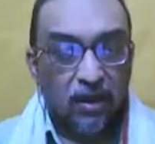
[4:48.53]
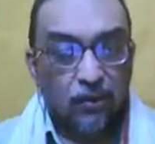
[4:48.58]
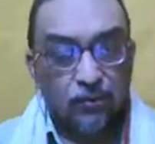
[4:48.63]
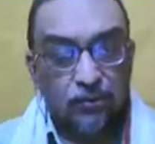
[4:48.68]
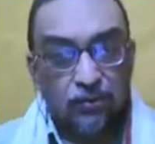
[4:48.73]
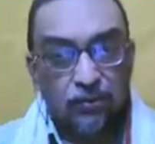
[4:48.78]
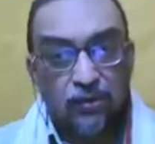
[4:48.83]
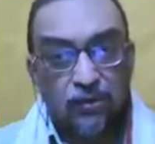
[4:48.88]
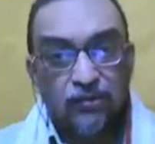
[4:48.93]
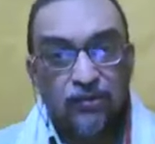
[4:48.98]

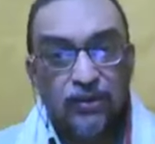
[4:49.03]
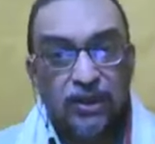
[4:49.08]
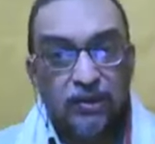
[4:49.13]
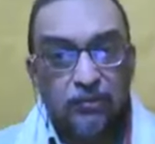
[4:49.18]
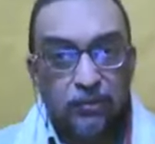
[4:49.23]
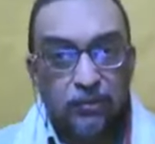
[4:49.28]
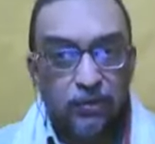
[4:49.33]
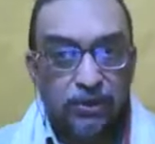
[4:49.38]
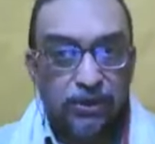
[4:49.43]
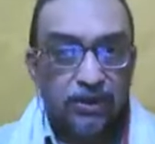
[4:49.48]
how to count
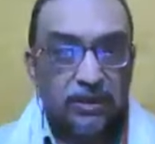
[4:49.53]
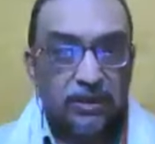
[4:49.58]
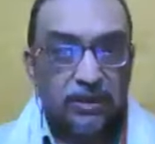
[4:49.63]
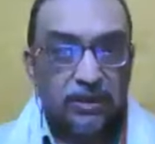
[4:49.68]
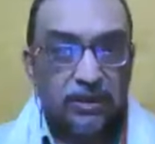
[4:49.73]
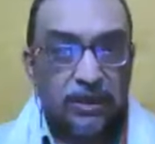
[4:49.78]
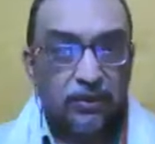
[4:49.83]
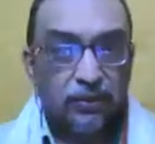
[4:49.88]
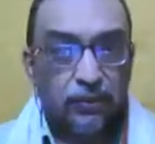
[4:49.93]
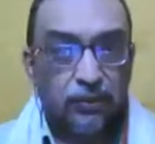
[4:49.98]
their
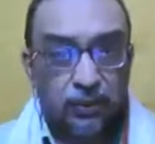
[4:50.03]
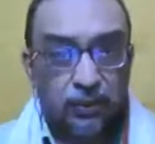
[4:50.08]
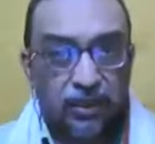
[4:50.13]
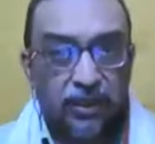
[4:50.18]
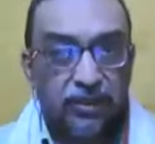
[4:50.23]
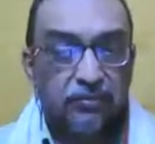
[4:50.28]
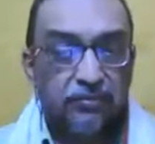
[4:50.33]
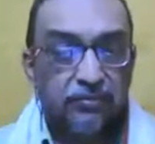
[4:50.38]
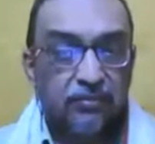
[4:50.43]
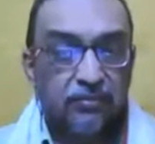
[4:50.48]
motions and
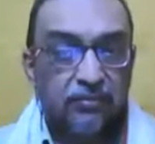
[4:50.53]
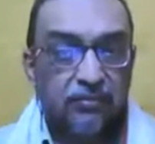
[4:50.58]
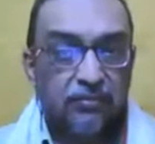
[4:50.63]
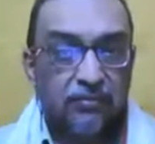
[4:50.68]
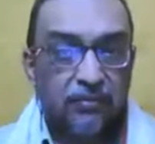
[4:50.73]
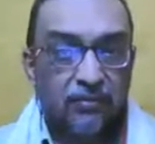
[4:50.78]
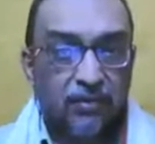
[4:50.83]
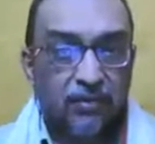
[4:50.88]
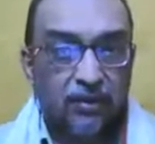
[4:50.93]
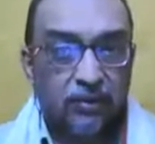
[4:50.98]
note them
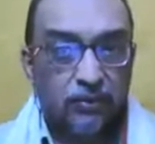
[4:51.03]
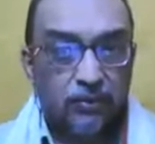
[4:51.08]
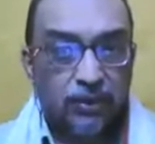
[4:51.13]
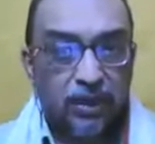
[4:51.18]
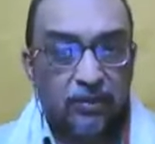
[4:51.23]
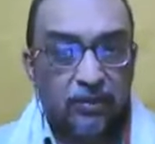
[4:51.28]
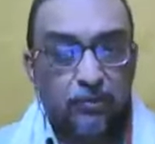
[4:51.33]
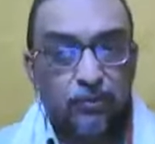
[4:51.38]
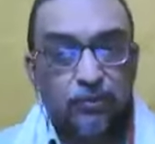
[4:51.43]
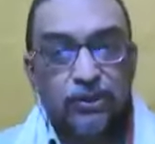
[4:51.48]

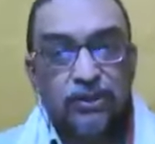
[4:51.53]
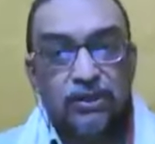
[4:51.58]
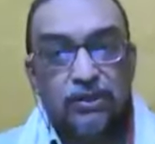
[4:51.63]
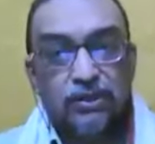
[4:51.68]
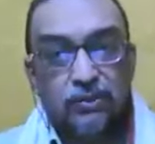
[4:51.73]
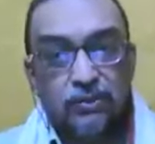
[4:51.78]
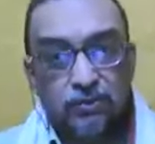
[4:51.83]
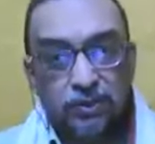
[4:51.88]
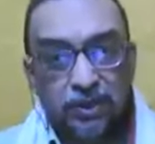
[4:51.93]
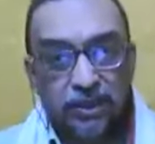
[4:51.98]
so that
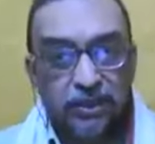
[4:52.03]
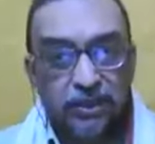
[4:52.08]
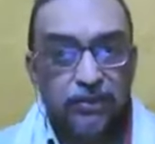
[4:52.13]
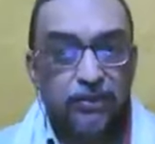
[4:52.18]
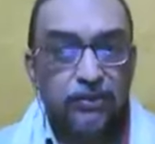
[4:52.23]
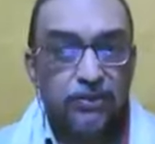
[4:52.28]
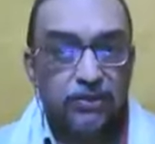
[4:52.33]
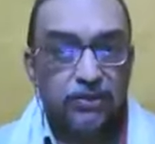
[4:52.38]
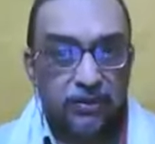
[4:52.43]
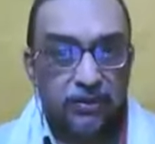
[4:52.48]
motions could be
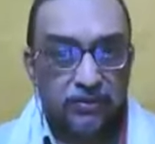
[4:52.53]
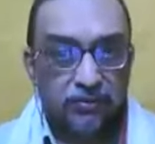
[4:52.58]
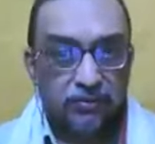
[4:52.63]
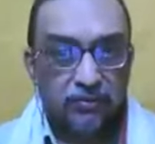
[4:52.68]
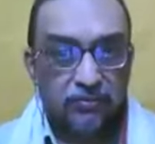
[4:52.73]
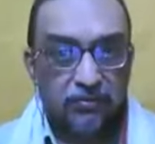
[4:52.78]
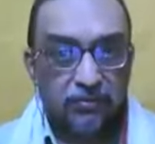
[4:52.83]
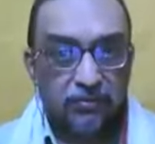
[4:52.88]
reduced,